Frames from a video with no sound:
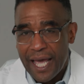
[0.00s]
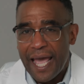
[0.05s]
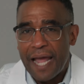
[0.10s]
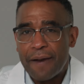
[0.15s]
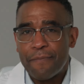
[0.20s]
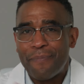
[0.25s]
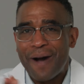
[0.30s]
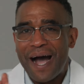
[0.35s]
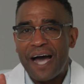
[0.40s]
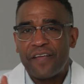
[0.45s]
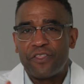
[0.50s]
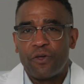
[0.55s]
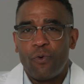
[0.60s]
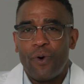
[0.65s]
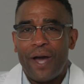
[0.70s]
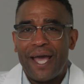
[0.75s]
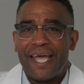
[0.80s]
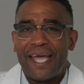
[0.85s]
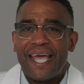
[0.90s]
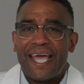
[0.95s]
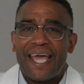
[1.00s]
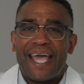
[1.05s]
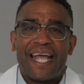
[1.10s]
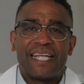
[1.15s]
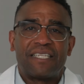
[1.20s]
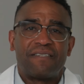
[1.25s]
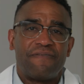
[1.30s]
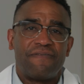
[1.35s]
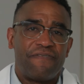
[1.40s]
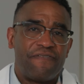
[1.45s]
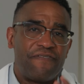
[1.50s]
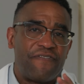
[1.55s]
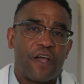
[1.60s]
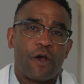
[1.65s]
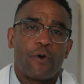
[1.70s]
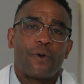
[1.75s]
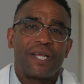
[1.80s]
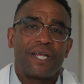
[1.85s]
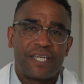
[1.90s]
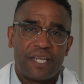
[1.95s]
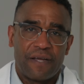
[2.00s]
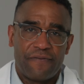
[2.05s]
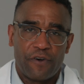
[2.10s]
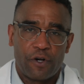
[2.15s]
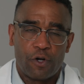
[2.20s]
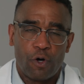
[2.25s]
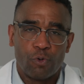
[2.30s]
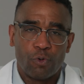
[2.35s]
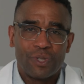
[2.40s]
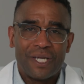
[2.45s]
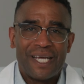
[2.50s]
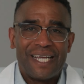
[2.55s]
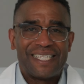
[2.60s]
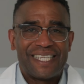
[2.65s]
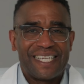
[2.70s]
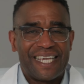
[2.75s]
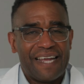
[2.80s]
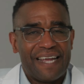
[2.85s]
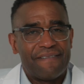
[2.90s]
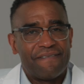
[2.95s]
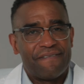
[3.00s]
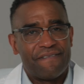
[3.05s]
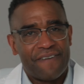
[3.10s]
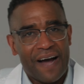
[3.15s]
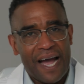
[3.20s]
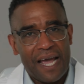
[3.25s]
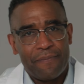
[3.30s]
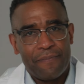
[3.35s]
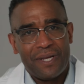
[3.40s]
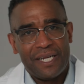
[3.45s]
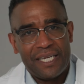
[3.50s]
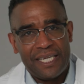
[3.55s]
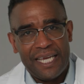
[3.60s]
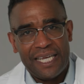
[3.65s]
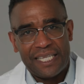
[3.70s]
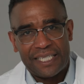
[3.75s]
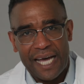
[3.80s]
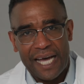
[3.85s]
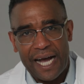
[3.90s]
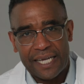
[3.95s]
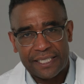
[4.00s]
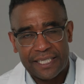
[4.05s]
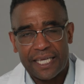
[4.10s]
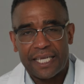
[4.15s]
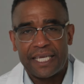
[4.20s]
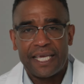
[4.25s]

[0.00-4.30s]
And by the way, it's very difficult to get vitamin D toxic.